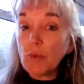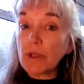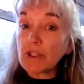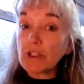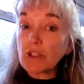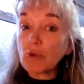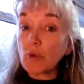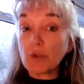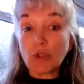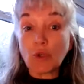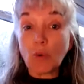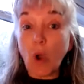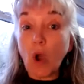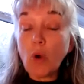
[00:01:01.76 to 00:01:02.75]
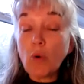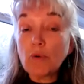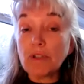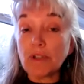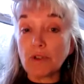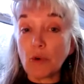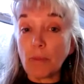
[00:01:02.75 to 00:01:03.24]
which thoughts you hold
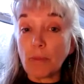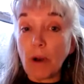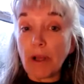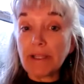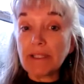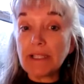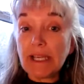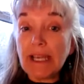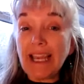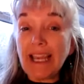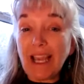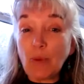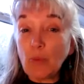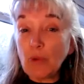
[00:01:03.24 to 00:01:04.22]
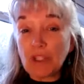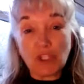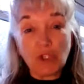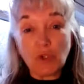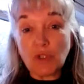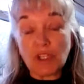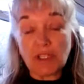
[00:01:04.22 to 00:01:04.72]
in your mind, and which
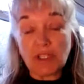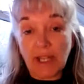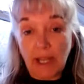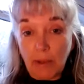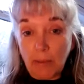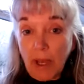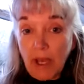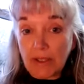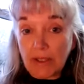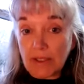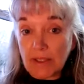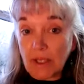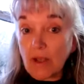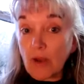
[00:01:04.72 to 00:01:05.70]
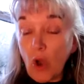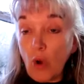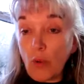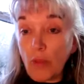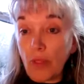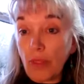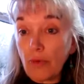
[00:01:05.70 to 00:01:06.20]
you just let pass
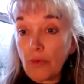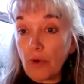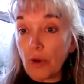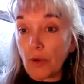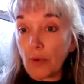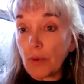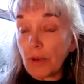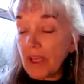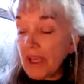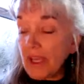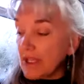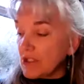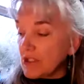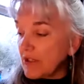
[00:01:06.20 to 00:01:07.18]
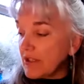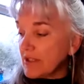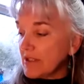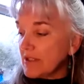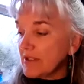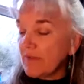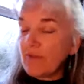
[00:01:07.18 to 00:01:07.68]
on through. So
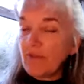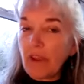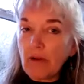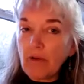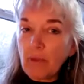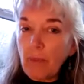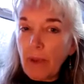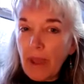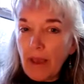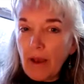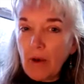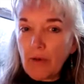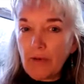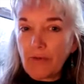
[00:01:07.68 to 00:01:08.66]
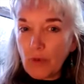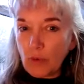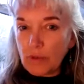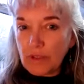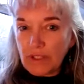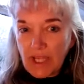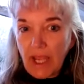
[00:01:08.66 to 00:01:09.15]
this is a very
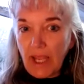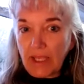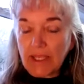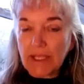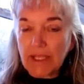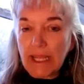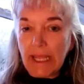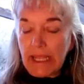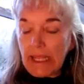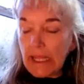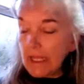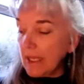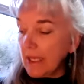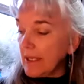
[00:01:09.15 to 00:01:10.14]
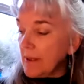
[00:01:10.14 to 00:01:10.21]
powerful technique.